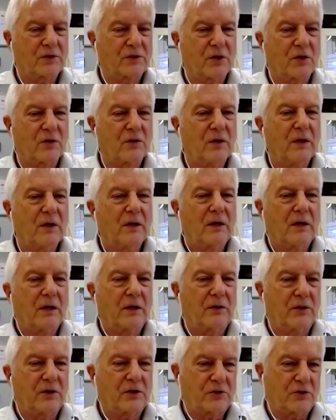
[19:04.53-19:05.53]
So
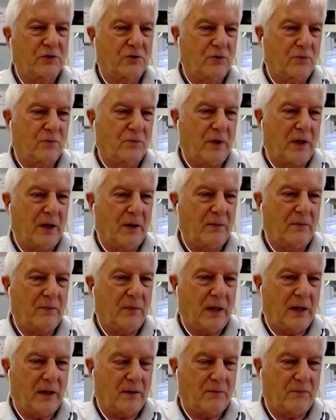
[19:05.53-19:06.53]
additional
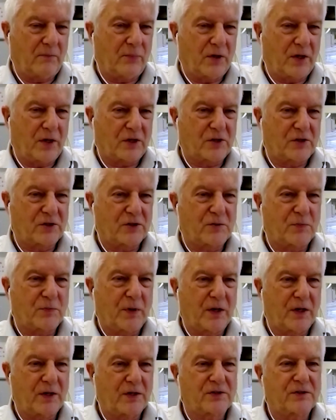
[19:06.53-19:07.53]
production
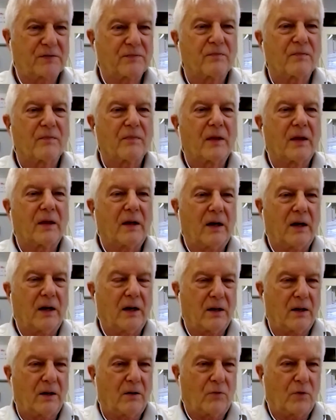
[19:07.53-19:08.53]
space.
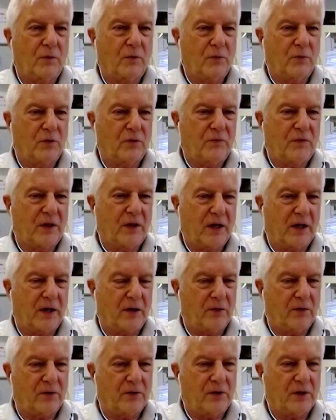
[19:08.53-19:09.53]
We moved the
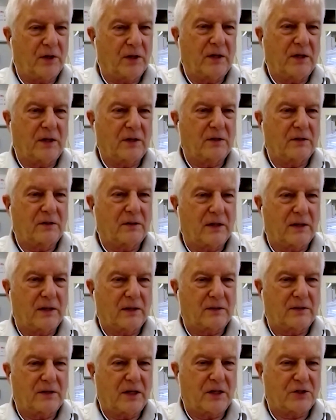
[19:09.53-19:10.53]
R&D and
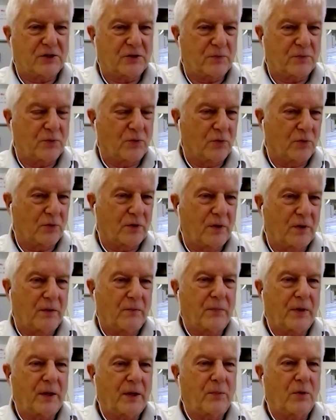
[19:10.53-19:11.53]
tech support
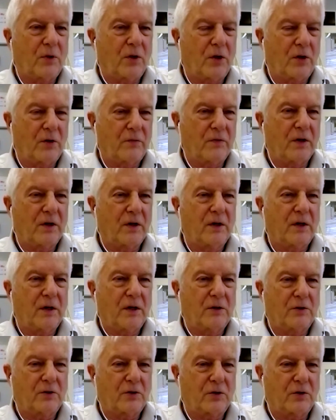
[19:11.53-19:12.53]
people over
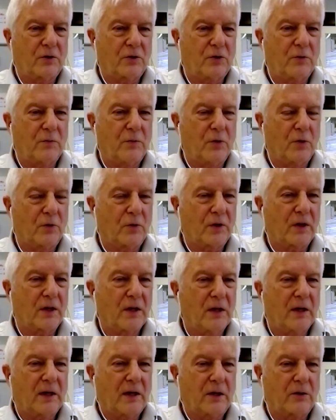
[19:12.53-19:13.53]
into the new
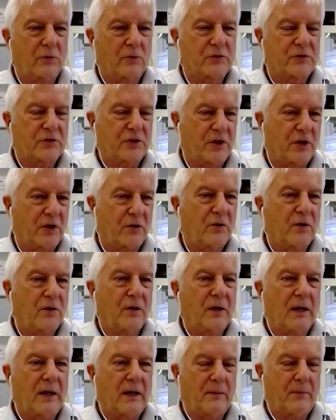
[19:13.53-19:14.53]
building, and also
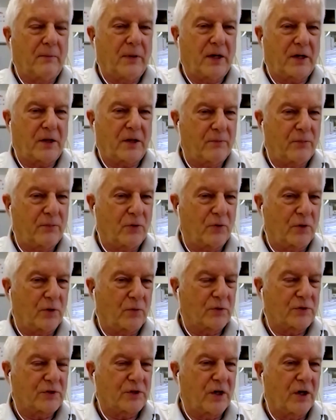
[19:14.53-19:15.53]
part of the building
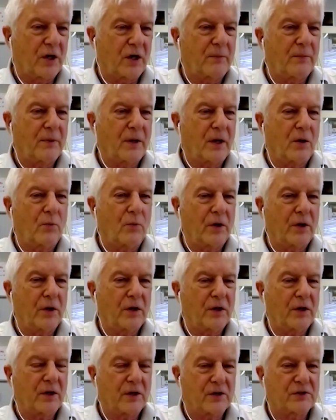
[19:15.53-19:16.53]
was a high bay
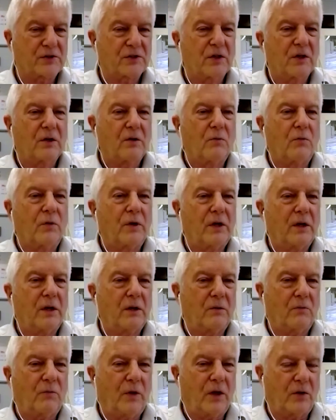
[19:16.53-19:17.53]
warehouse.
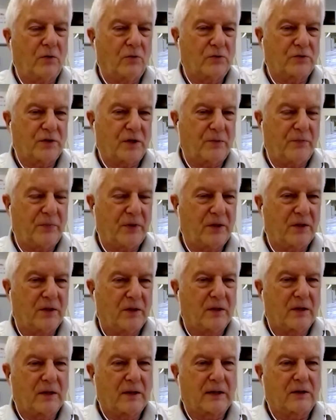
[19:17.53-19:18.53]
We had also been
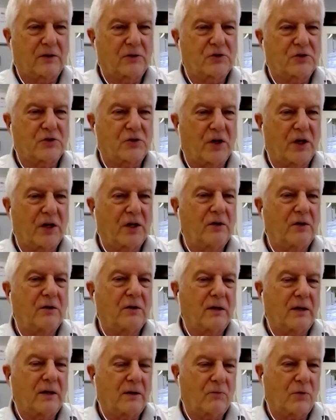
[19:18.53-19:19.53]

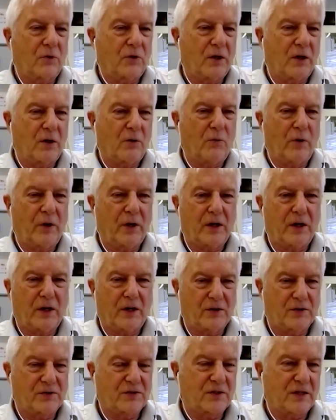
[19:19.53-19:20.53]
constrained with our
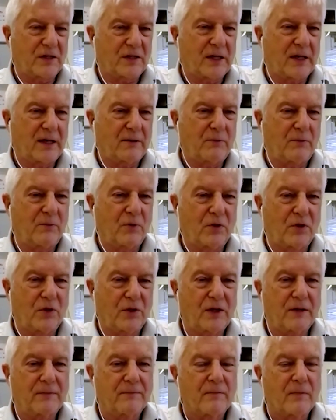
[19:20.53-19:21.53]
warehouse
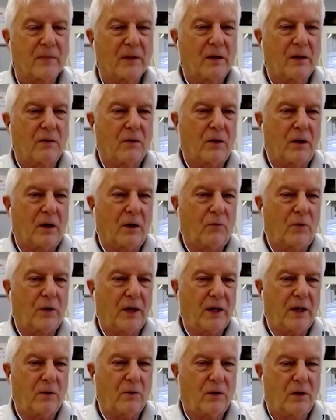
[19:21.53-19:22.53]
capability.
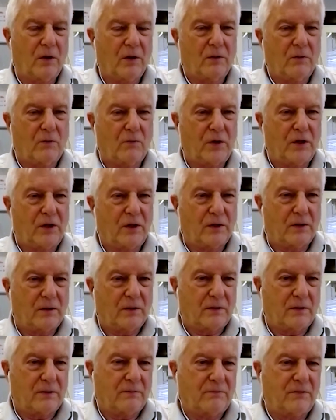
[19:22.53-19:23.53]
We
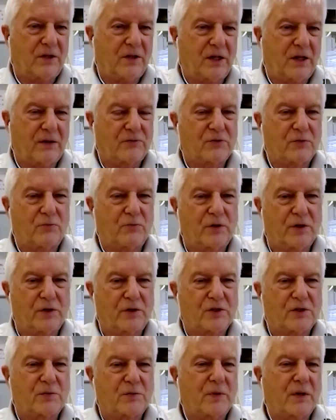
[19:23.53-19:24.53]
did have some
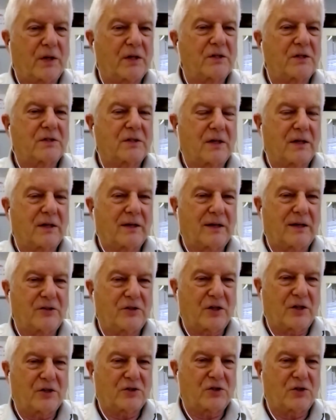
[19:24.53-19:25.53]
rented space
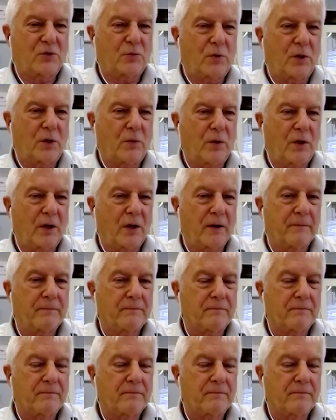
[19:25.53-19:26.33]
adjacent to where we are.